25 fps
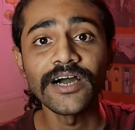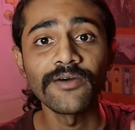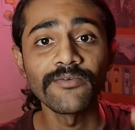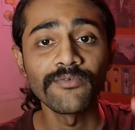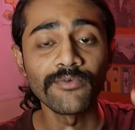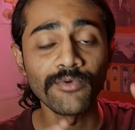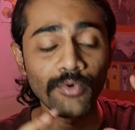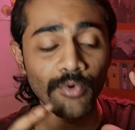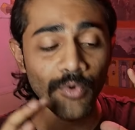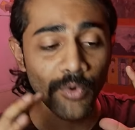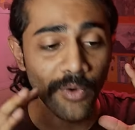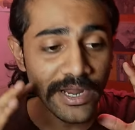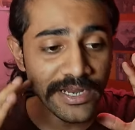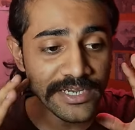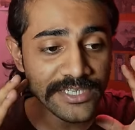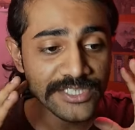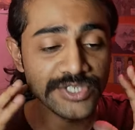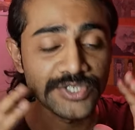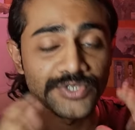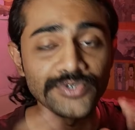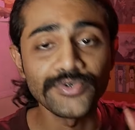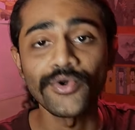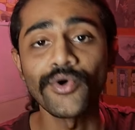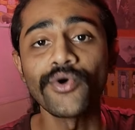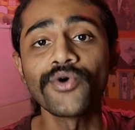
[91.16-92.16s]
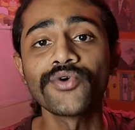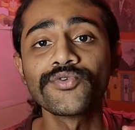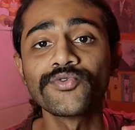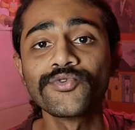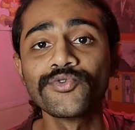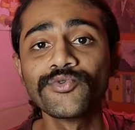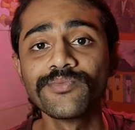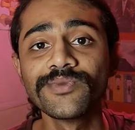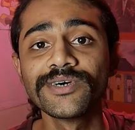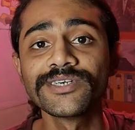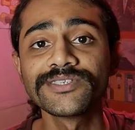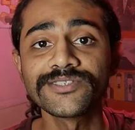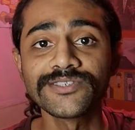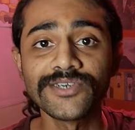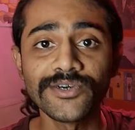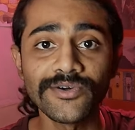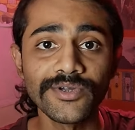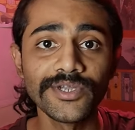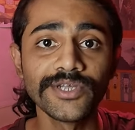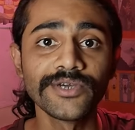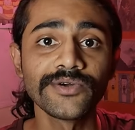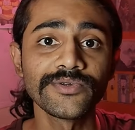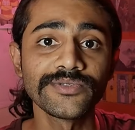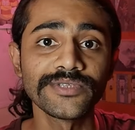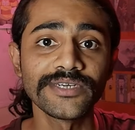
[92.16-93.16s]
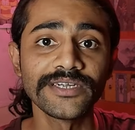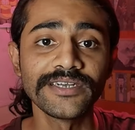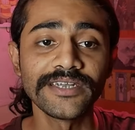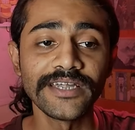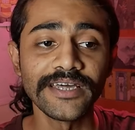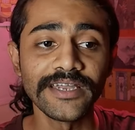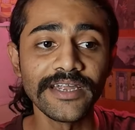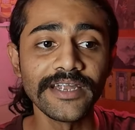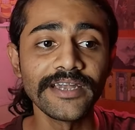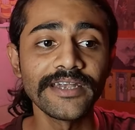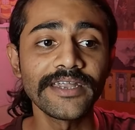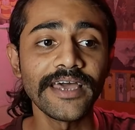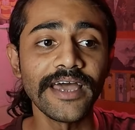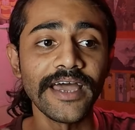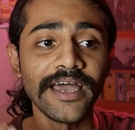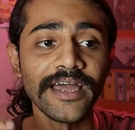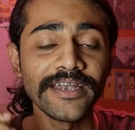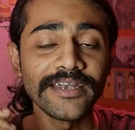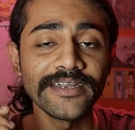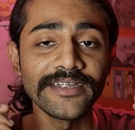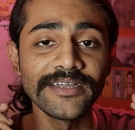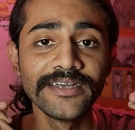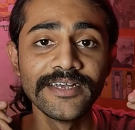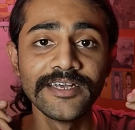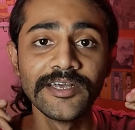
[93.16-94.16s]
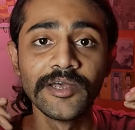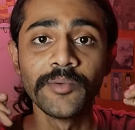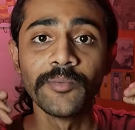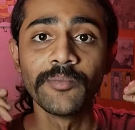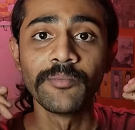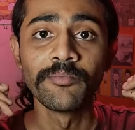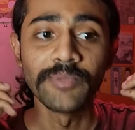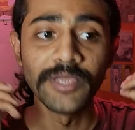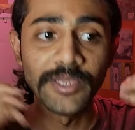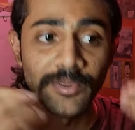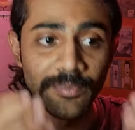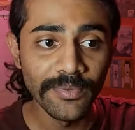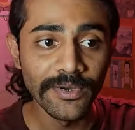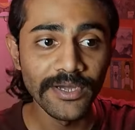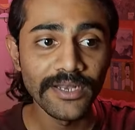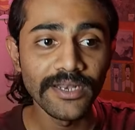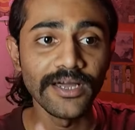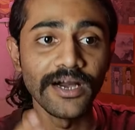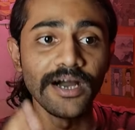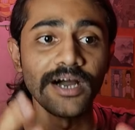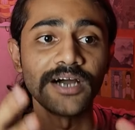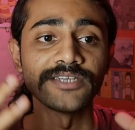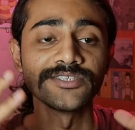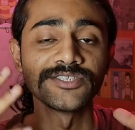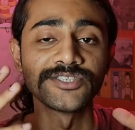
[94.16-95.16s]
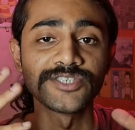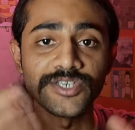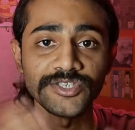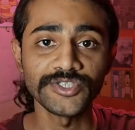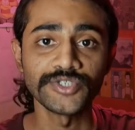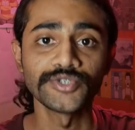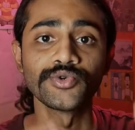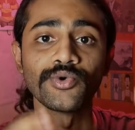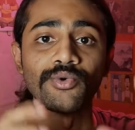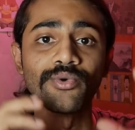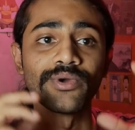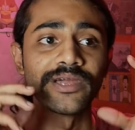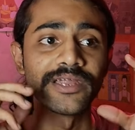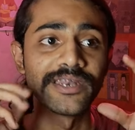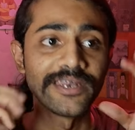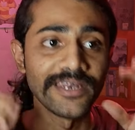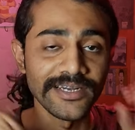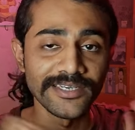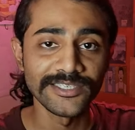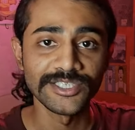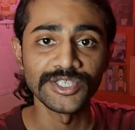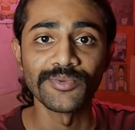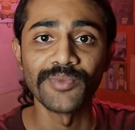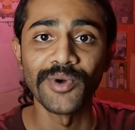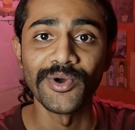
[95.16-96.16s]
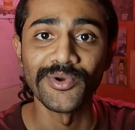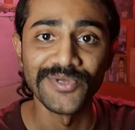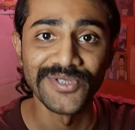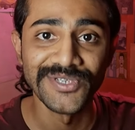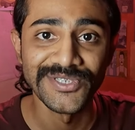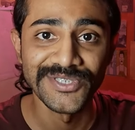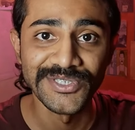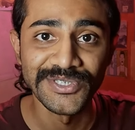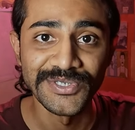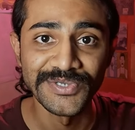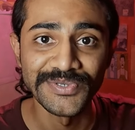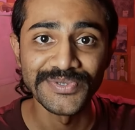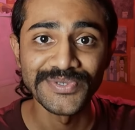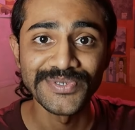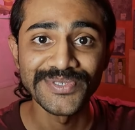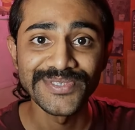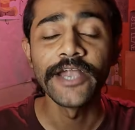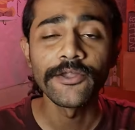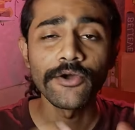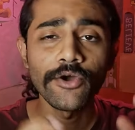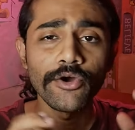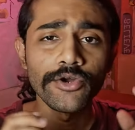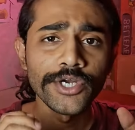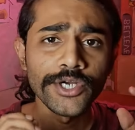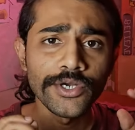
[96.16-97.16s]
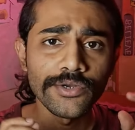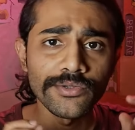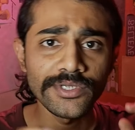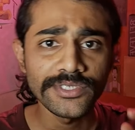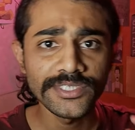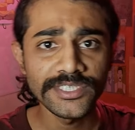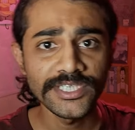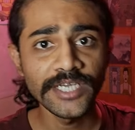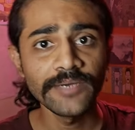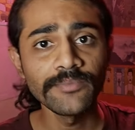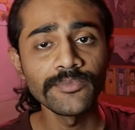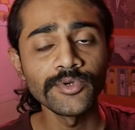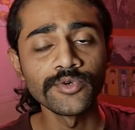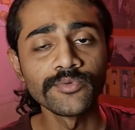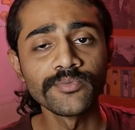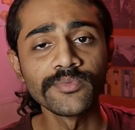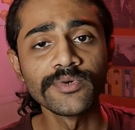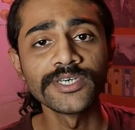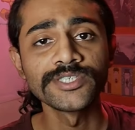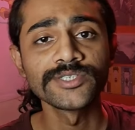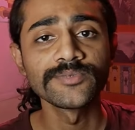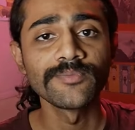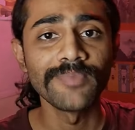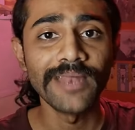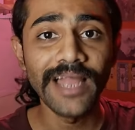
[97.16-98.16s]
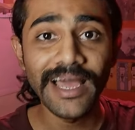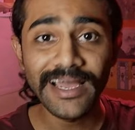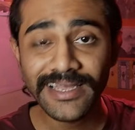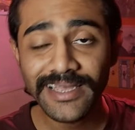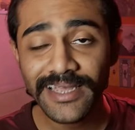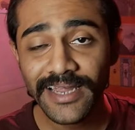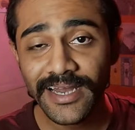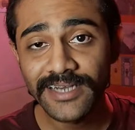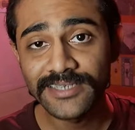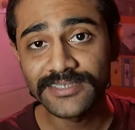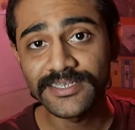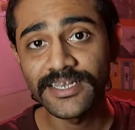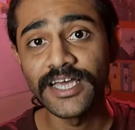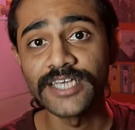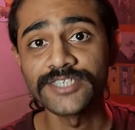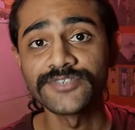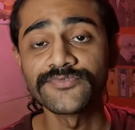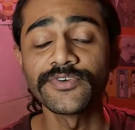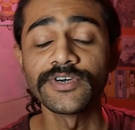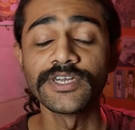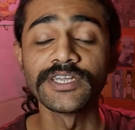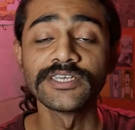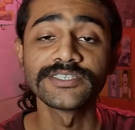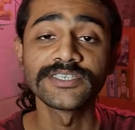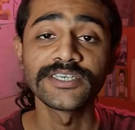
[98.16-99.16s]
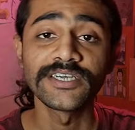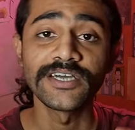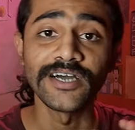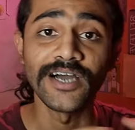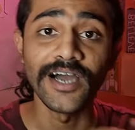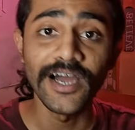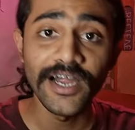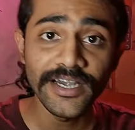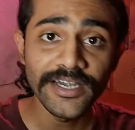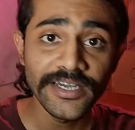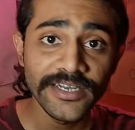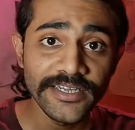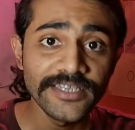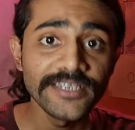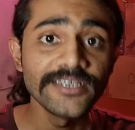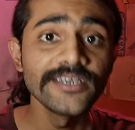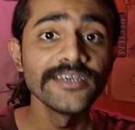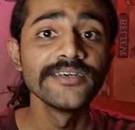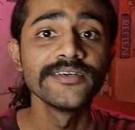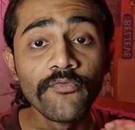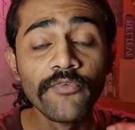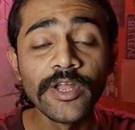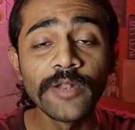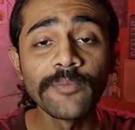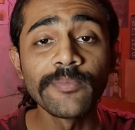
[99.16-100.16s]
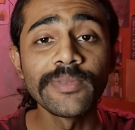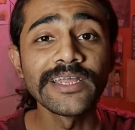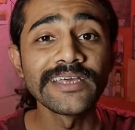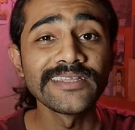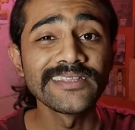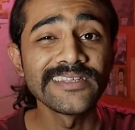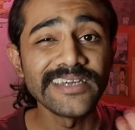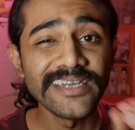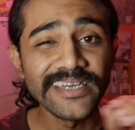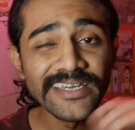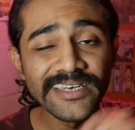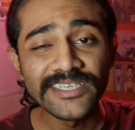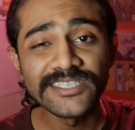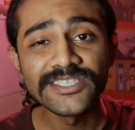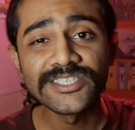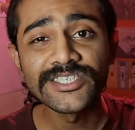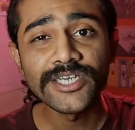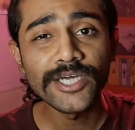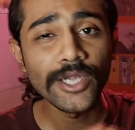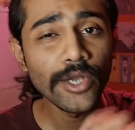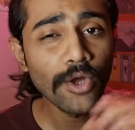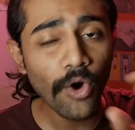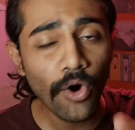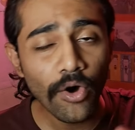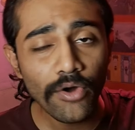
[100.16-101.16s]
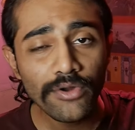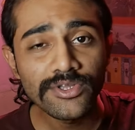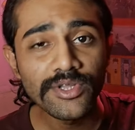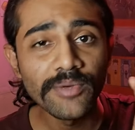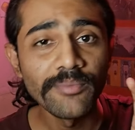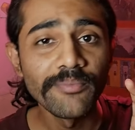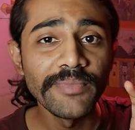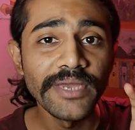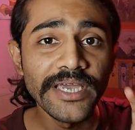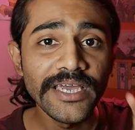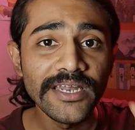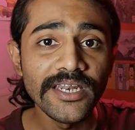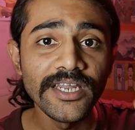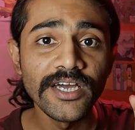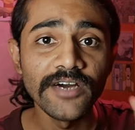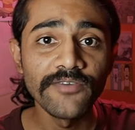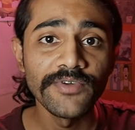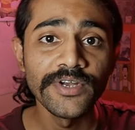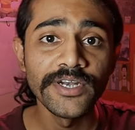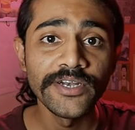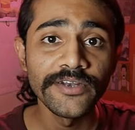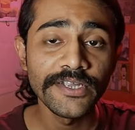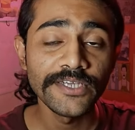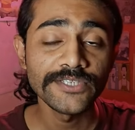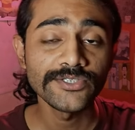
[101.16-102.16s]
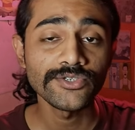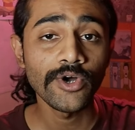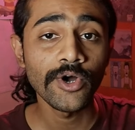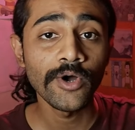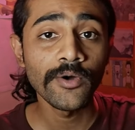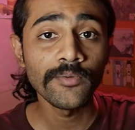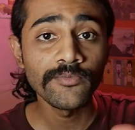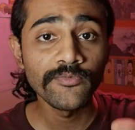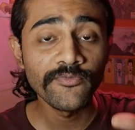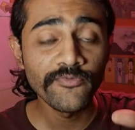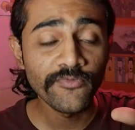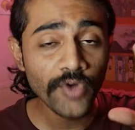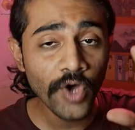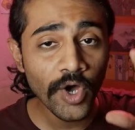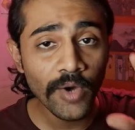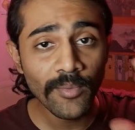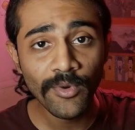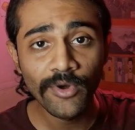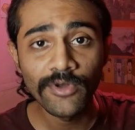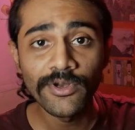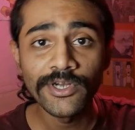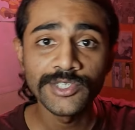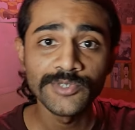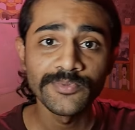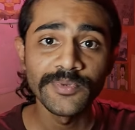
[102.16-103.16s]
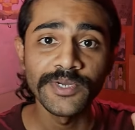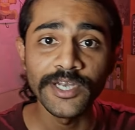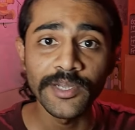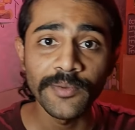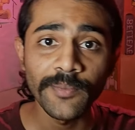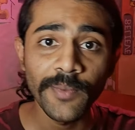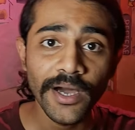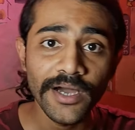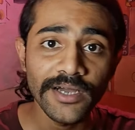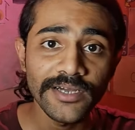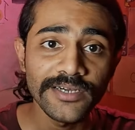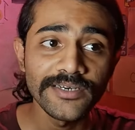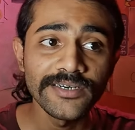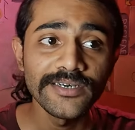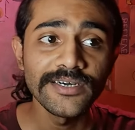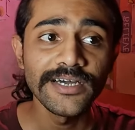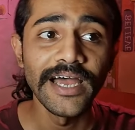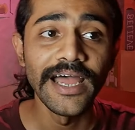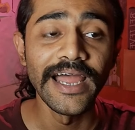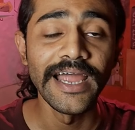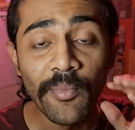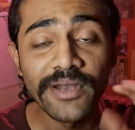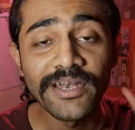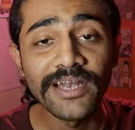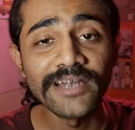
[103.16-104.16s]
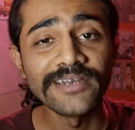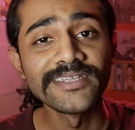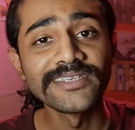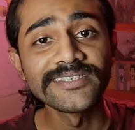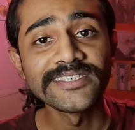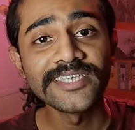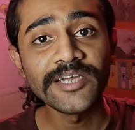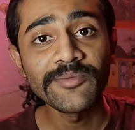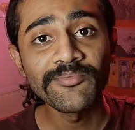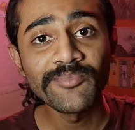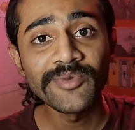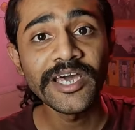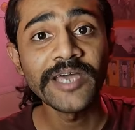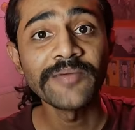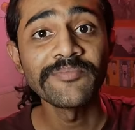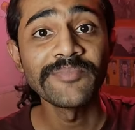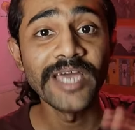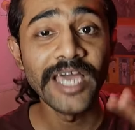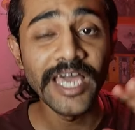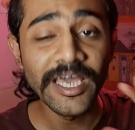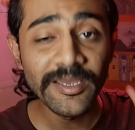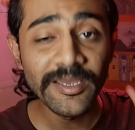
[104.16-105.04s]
are quite strong rumors circling on the internet, and people are just going nuts about this news. And according to the same rumors, Black Cat slash Felicia Hardy will play the initial or the main love interest of Tom Holland's Peter Parker. But at the same time,